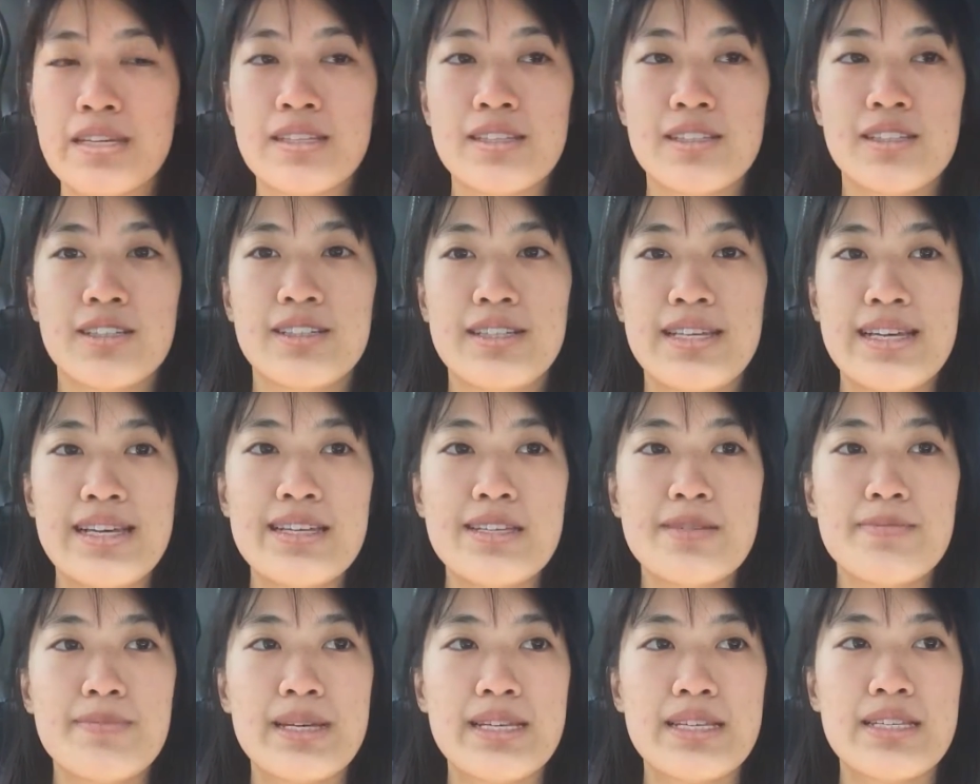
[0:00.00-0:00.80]

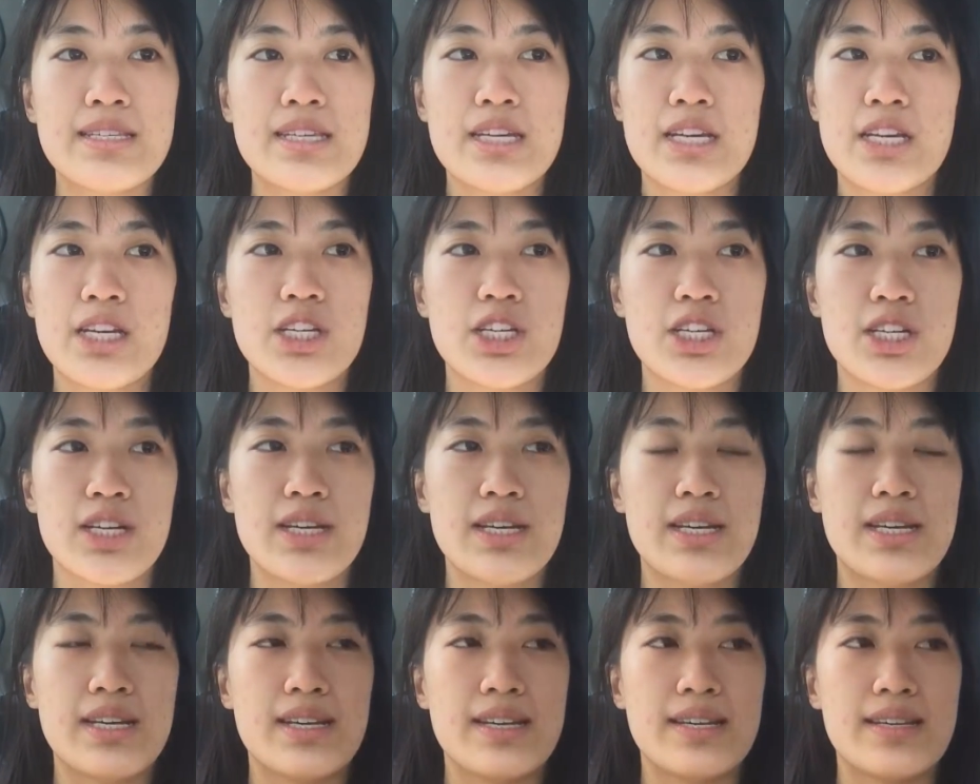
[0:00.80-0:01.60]
Today's message
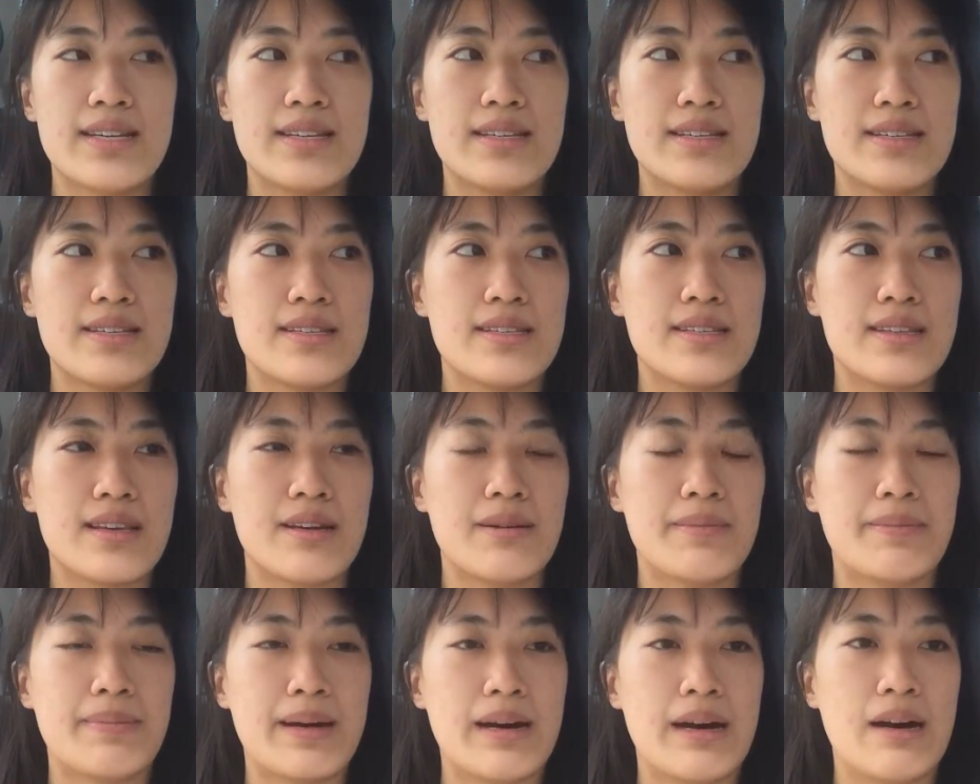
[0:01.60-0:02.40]
is
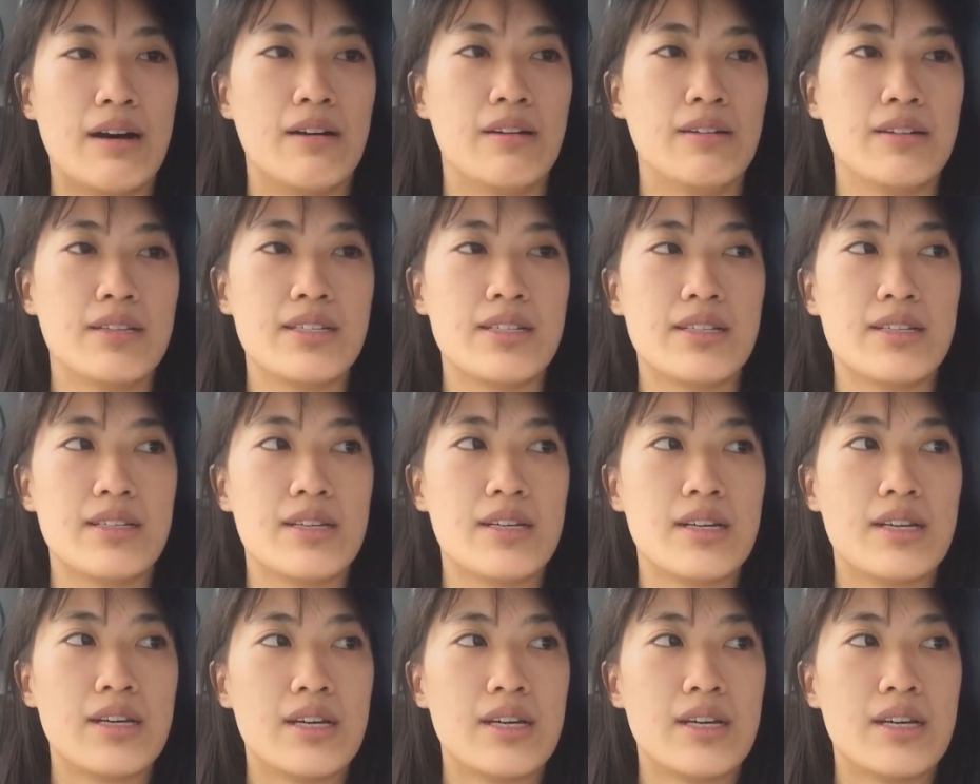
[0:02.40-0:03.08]
about